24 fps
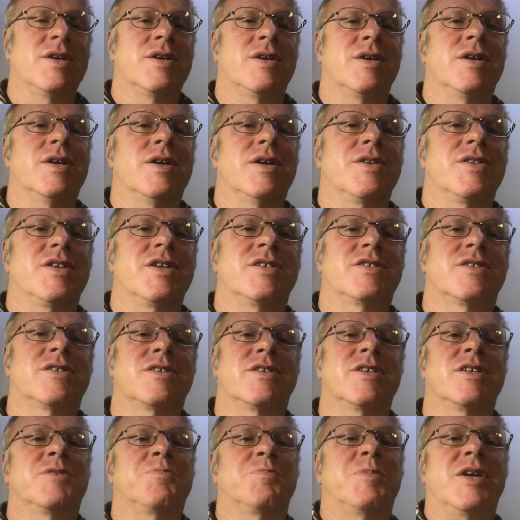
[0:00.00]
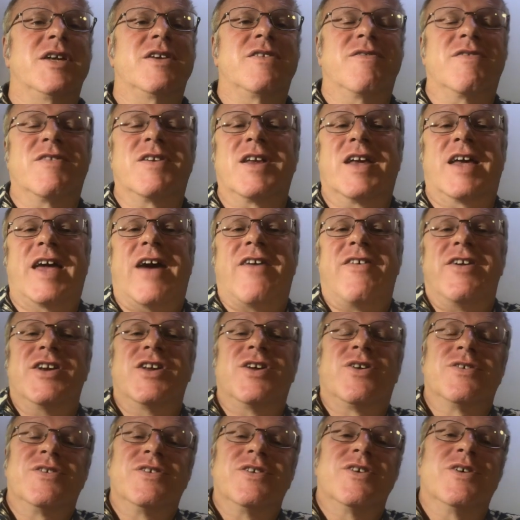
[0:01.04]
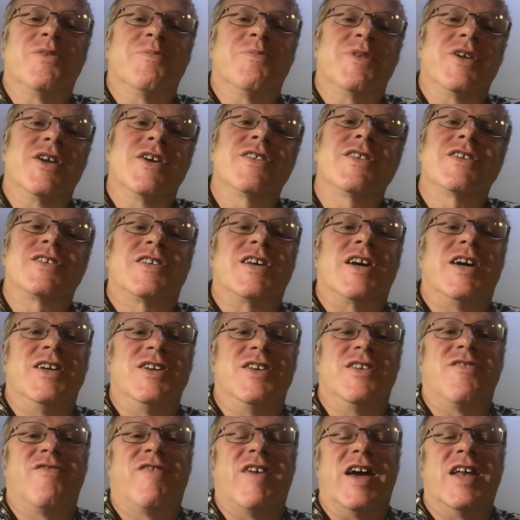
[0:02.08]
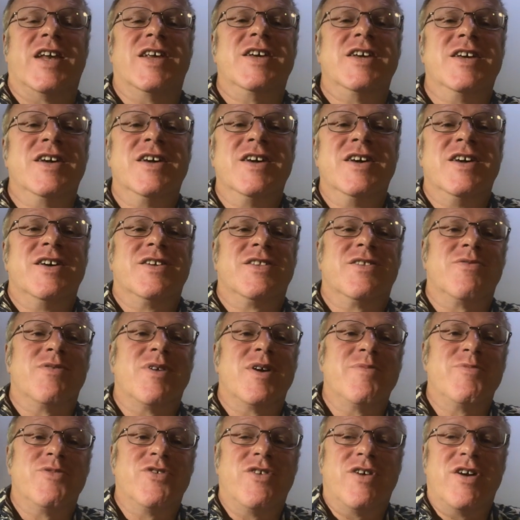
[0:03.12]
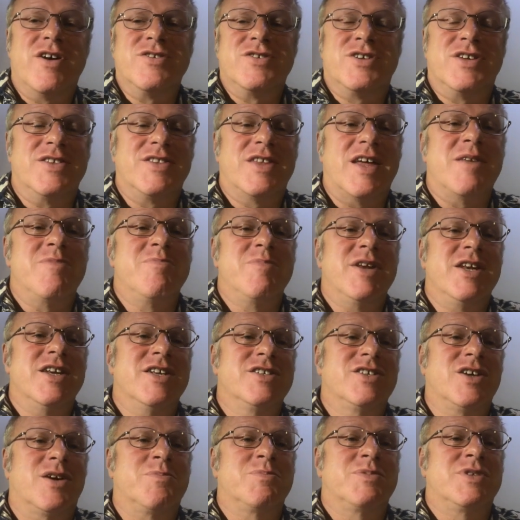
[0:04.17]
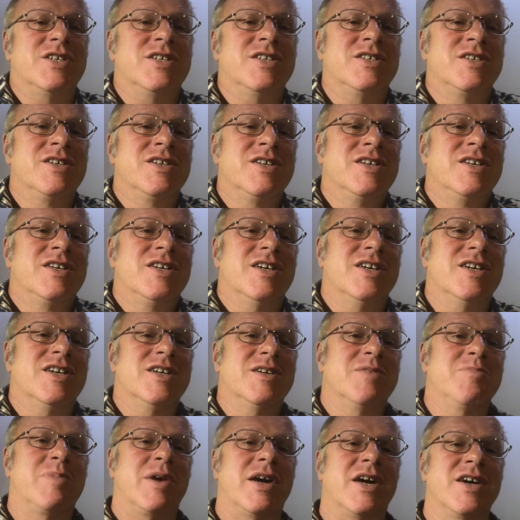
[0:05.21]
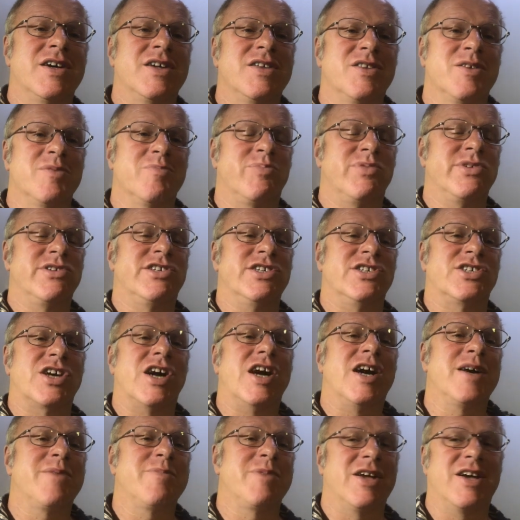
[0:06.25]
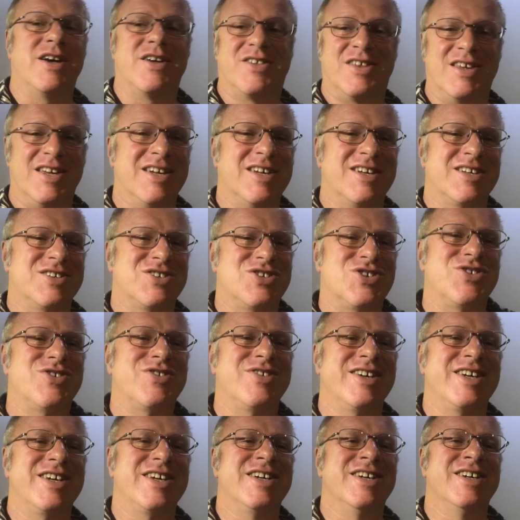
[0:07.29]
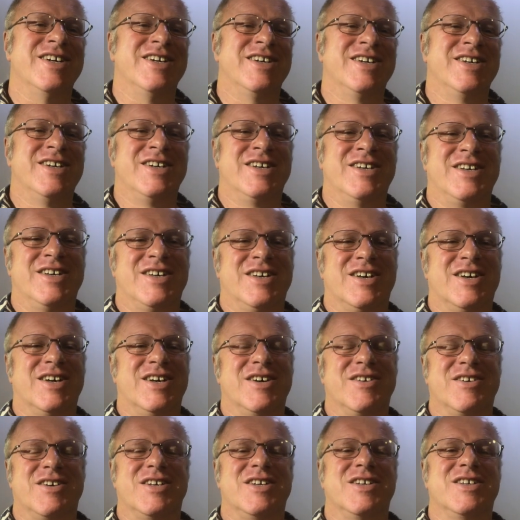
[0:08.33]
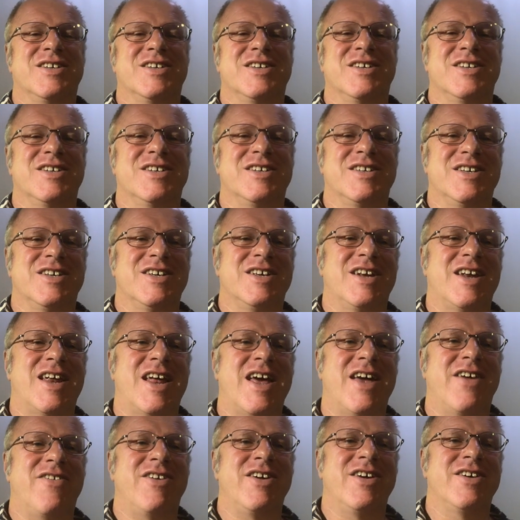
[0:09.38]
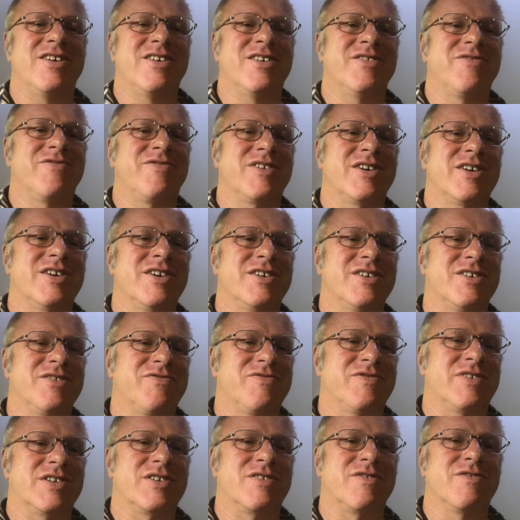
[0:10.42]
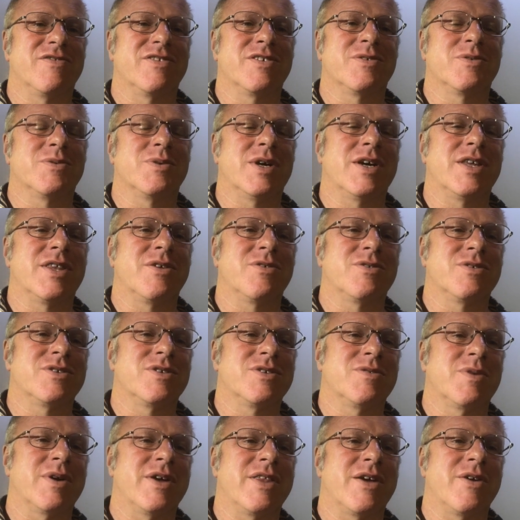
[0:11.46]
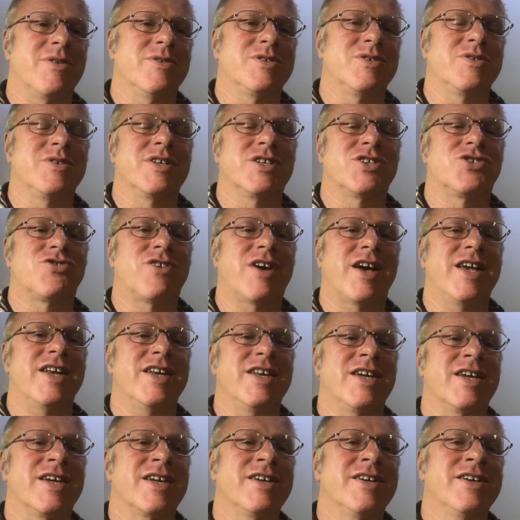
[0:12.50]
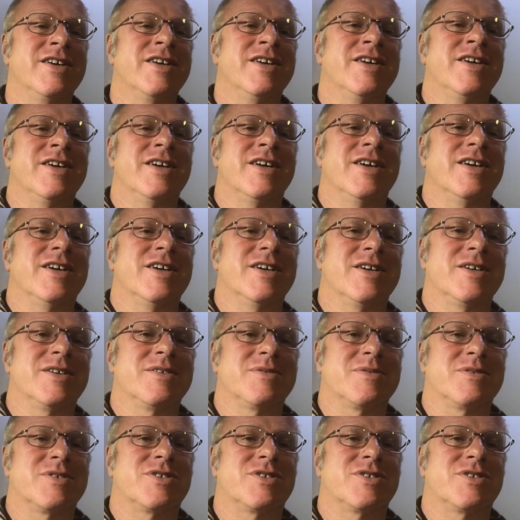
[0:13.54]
this bit carried on up the other side of the valley. The Roman road had then been adopted by the British Army, I think, during in an area of where they were doing training. But